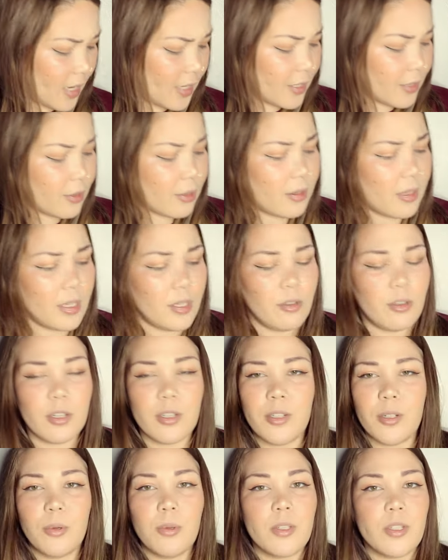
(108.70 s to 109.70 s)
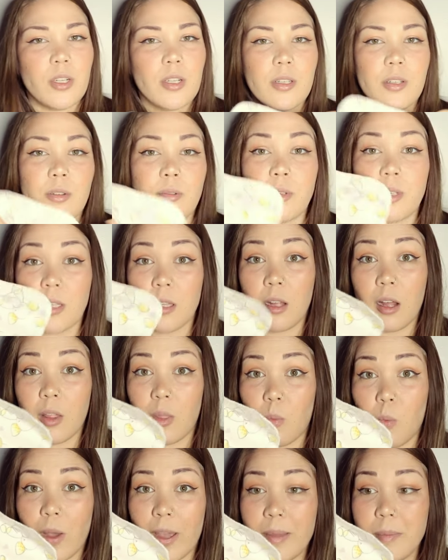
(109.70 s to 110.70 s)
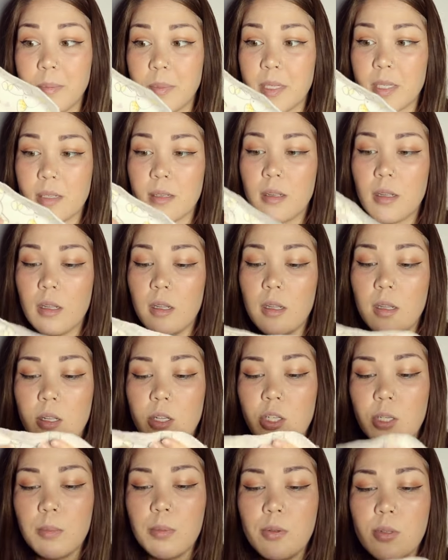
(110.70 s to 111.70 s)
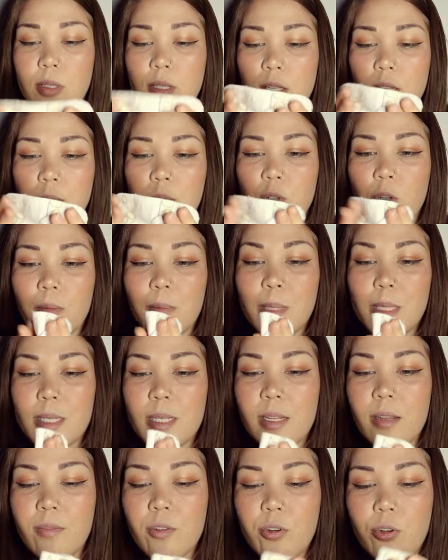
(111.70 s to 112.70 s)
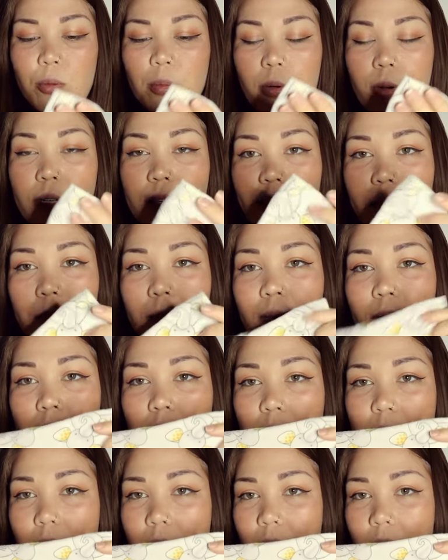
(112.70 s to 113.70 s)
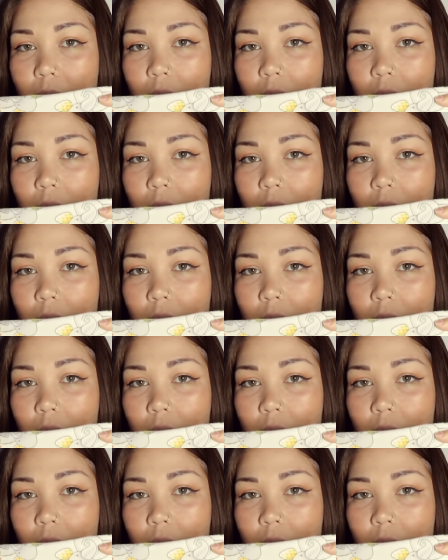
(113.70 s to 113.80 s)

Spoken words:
Another thing you can do is just use cloth wipes to boost the absorbency of your newborn diapers.